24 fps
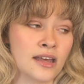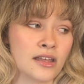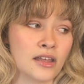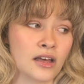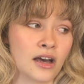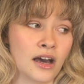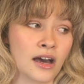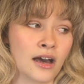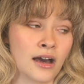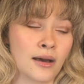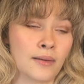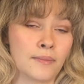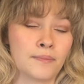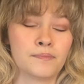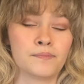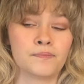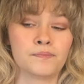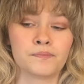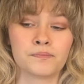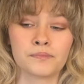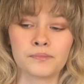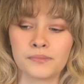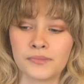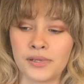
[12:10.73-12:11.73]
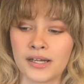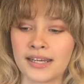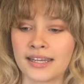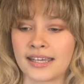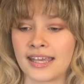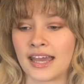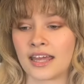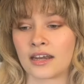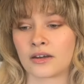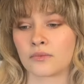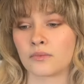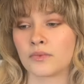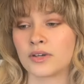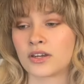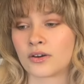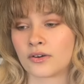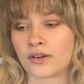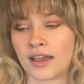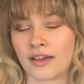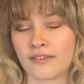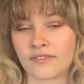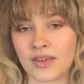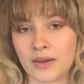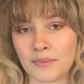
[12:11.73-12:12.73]
But again, we don't
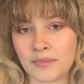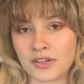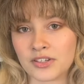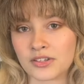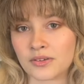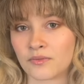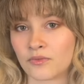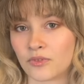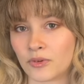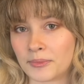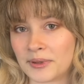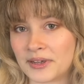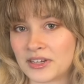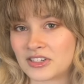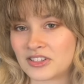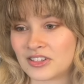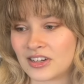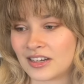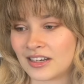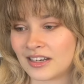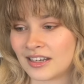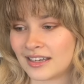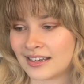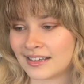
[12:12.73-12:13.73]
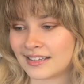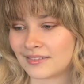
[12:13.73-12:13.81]
have that much information